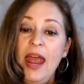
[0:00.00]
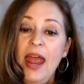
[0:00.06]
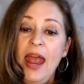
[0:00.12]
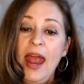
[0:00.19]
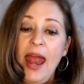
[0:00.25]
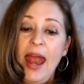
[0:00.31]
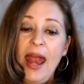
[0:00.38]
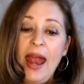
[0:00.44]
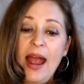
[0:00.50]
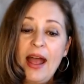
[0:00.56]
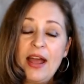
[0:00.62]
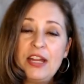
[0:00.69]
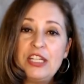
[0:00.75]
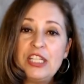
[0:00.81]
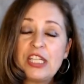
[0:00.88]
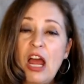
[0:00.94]

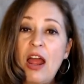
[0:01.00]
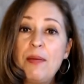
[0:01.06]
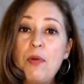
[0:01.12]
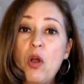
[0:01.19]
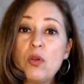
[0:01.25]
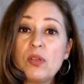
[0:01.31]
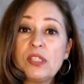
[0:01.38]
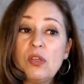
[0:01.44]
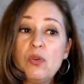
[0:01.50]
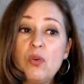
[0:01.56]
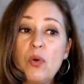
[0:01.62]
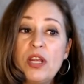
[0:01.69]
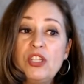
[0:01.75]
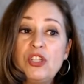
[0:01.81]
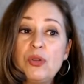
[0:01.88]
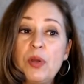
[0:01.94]
And I'm also
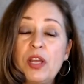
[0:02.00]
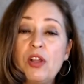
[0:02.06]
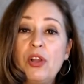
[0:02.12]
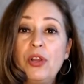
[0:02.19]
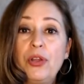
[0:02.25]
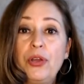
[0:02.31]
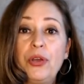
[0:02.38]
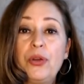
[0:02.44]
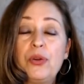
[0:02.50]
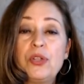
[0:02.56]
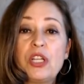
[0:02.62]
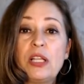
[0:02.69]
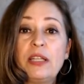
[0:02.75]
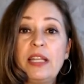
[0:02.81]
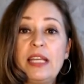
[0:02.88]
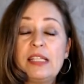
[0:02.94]
going to include
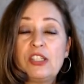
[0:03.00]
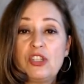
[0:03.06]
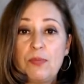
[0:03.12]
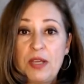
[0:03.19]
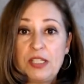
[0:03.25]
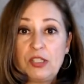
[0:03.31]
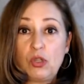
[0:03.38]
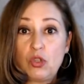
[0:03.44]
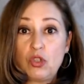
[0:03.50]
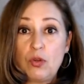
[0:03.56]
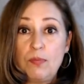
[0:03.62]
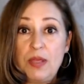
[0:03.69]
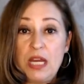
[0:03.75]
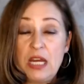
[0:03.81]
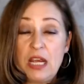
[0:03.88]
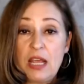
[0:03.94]
links to my social
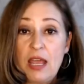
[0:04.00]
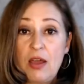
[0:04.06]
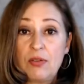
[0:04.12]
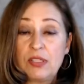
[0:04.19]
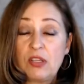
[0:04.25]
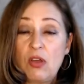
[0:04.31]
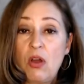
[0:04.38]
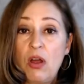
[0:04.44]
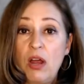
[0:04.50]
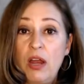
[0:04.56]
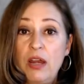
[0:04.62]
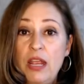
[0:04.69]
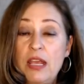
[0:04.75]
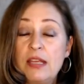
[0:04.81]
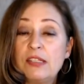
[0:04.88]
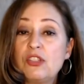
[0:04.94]
media accounts on
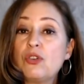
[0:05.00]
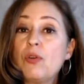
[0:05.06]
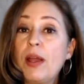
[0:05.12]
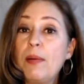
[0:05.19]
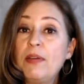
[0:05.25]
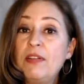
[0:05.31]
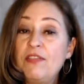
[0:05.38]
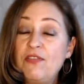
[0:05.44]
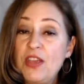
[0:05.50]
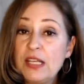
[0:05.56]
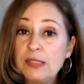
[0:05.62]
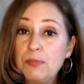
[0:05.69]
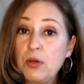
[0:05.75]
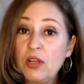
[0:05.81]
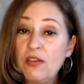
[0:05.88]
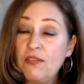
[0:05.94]
Instagram and
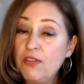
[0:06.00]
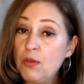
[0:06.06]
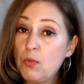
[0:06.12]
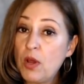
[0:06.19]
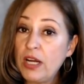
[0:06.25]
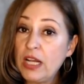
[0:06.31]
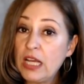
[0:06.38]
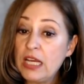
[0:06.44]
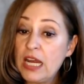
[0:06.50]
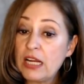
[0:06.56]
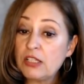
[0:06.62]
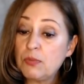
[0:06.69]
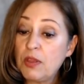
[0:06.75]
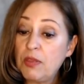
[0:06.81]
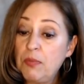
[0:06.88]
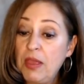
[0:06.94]
Facebook if you want to connect
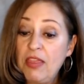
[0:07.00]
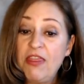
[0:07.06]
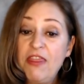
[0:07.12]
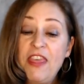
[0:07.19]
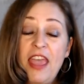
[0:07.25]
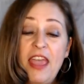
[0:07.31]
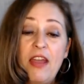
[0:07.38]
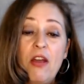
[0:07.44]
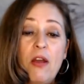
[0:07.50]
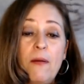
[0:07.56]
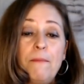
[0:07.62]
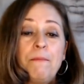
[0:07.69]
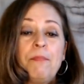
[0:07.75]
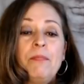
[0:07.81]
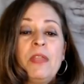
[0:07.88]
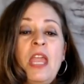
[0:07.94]
with me
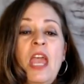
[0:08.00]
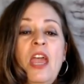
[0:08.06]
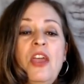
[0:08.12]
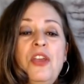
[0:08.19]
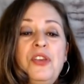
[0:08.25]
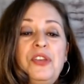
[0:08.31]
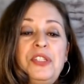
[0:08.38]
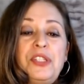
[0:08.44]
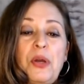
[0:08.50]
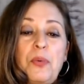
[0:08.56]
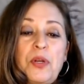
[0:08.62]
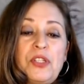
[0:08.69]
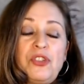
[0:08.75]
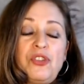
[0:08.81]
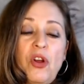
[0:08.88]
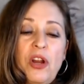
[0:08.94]
there. So we're
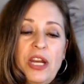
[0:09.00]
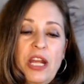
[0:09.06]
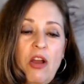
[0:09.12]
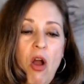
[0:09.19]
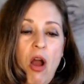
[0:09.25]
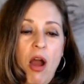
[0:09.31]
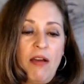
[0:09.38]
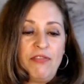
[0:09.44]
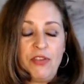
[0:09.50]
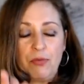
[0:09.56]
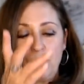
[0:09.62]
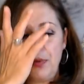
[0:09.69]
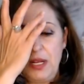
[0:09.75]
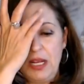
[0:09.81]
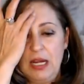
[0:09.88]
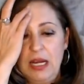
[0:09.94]
starting off the
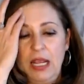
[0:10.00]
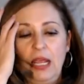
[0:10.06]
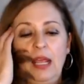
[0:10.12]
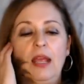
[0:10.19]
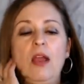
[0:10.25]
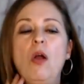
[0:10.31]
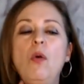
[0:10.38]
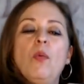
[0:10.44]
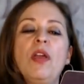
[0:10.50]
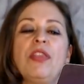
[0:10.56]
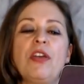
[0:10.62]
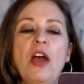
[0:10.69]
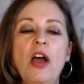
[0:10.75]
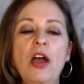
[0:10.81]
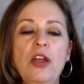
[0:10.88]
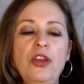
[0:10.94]
reading with
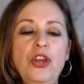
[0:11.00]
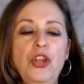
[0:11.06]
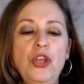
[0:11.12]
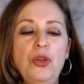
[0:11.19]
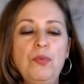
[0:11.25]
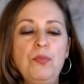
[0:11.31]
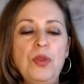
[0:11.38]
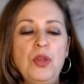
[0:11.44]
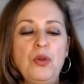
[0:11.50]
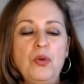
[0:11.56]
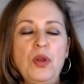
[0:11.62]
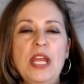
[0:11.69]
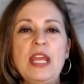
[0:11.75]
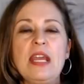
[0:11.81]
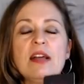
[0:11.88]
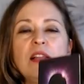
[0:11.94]
a new
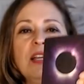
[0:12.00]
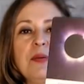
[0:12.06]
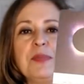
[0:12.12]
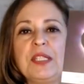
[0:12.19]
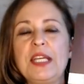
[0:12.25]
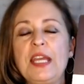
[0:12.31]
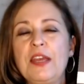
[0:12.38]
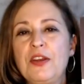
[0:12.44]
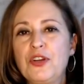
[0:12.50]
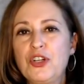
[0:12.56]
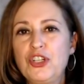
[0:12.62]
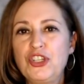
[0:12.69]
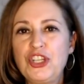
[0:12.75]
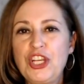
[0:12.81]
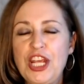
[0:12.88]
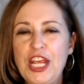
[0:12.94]
moon eclipse
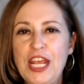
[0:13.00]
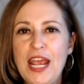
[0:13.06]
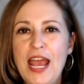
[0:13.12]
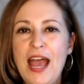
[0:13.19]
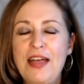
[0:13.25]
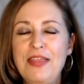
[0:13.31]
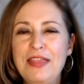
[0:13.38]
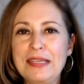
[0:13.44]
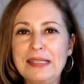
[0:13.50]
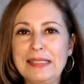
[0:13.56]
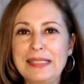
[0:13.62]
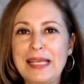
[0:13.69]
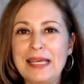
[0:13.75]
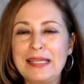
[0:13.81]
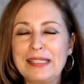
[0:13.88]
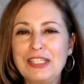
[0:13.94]
energy, and this
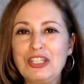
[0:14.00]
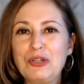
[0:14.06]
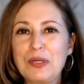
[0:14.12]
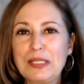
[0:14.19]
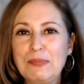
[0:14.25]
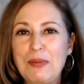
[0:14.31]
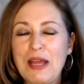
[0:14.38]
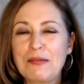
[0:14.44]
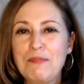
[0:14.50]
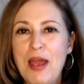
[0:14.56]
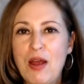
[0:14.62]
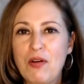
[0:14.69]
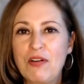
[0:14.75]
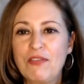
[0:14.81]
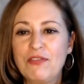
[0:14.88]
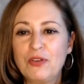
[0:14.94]
says to expect
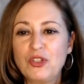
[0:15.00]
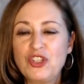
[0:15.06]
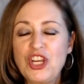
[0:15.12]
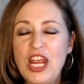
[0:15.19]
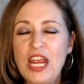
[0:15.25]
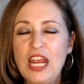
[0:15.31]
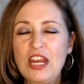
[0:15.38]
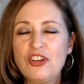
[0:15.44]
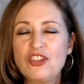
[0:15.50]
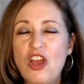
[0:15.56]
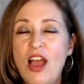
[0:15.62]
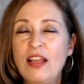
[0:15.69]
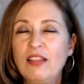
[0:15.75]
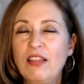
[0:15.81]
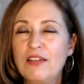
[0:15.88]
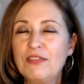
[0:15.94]
powerful change.
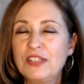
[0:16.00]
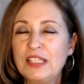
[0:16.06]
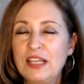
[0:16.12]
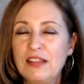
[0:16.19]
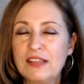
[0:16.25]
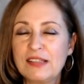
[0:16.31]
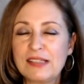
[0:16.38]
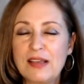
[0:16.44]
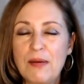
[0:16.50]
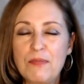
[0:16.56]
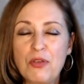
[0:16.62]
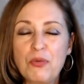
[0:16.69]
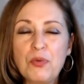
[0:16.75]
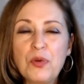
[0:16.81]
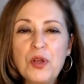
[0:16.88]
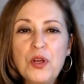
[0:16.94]
I love seeing this come
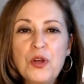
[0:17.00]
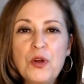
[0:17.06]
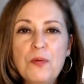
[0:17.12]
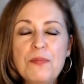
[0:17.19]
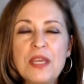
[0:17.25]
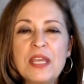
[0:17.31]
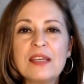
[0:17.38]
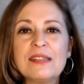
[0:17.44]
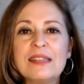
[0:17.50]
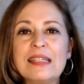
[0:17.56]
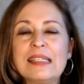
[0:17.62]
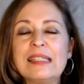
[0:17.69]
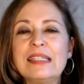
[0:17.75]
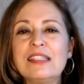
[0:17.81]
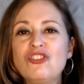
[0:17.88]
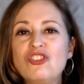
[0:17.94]
through because
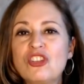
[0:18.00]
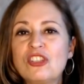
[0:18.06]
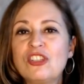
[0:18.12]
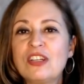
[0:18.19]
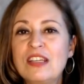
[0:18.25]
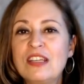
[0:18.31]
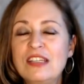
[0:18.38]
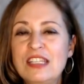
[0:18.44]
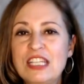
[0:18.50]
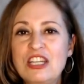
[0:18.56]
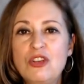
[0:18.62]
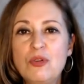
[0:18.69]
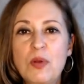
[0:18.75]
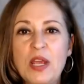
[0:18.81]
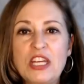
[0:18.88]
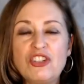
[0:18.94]
this is just a
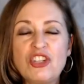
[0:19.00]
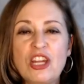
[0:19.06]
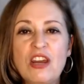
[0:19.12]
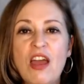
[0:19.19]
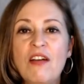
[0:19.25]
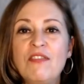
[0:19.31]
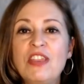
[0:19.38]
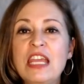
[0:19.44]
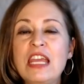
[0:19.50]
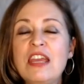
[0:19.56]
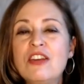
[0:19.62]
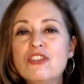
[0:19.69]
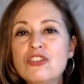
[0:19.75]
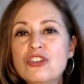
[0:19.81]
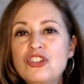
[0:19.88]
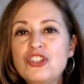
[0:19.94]
continuation of the
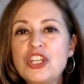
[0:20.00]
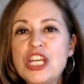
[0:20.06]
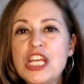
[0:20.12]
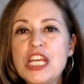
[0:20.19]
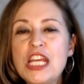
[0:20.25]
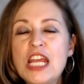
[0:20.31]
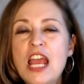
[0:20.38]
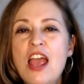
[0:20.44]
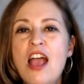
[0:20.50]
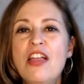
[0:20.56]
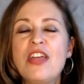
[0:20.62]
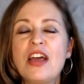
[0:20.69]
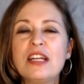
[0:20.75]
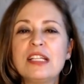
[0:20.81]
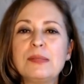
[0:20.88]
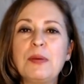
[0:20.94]
energy
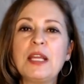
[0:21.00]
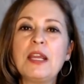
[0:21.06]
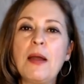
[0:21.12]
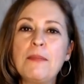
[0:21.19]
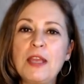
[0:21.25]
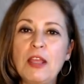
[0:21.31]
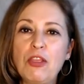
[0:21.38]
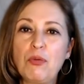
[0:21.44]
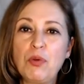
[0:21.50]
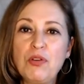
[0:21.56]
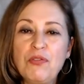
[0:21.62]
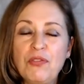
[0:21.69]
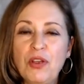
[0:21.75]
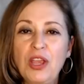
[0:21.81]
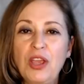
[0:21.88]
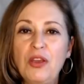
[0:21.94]
that has been coming through
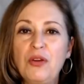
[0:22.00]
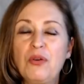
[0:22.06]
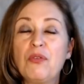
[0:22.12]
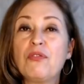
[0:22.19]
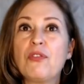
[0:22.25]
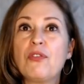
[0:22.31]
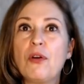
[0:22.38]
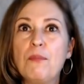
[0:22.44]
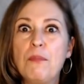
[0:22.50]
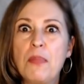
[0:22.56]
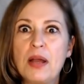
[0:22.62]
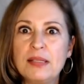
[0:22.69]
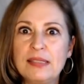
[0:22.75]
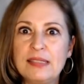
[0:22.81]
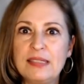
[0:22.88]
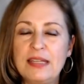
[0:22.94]
for you for
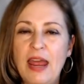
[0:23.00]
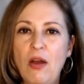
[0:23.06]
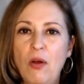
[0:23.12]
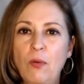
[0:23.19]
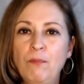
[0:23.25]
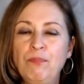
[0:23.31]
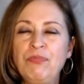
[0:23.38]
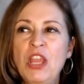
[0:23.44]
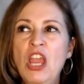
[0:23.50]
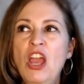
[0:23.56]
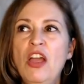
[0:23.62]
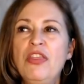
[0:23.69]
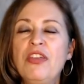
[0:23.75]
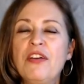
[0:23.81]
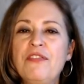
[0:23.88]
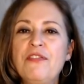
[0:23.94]
months now.
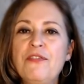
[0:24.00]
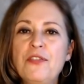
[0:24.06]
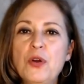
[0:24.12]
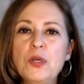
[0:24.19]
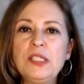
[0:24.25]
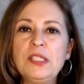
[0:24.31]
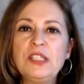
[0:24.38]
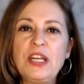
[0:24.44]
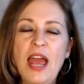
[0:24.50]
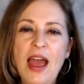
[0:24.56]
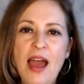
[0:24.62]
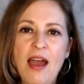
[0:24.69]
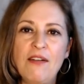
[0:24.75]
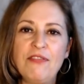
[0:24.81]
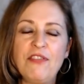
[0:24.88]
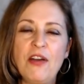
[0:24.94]
The first
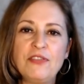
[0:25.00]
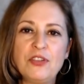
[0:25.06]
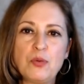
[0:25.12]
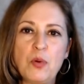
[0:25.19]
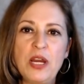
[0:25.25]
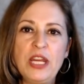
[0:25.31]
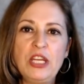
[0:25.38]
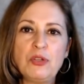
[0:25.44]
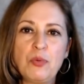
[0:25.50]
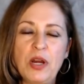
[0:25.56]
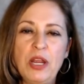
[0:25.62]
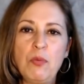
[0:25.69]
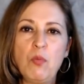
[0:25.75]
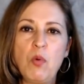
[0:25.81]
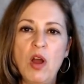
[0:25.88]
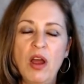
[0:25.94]
half of
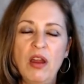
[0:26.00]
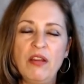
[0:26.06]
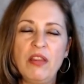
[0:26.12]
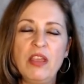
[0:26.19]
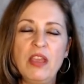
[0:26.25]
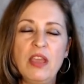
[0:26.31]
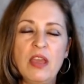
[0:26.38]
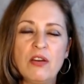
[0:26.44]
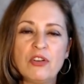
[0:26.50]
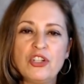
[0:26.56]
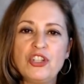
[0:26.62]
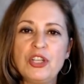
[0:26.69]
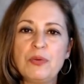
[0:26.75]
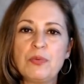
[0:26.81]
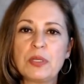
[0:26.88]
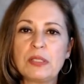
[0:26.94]
2021, the
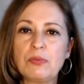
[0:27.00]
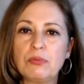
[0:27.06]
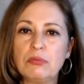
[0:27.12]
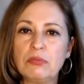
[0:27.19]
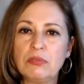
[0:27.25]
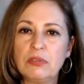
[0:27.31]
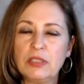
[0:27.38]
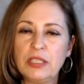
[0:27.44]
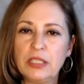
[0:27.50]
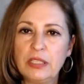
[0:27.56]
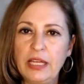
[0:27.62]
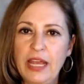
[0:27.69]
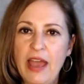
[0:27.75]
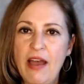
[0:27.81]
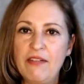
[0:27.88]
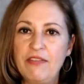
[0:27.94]
energy was
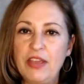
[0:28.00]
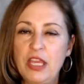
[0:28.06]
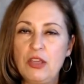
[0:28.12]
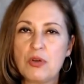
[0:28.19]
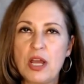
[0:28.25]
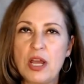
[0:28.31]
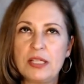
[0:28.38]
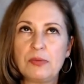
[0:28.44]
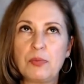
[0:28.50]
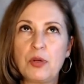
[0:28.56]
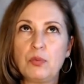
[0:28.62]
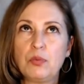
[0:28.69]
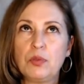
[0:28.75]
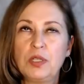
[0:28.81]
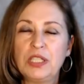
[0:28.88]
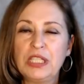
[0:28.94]
really heavy. You guys were
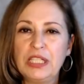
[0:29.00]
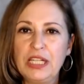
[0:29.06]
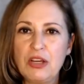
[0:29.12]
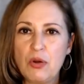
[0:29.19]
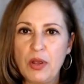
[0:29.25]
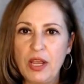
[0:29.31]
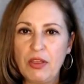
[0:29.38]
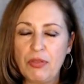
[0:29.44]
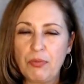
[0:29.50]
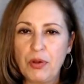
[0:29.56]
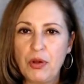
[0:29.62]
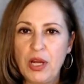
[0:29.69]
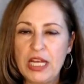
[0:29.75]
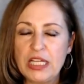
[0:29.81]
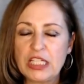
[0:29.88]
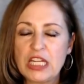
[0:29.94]
really going through
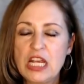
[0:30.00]
it.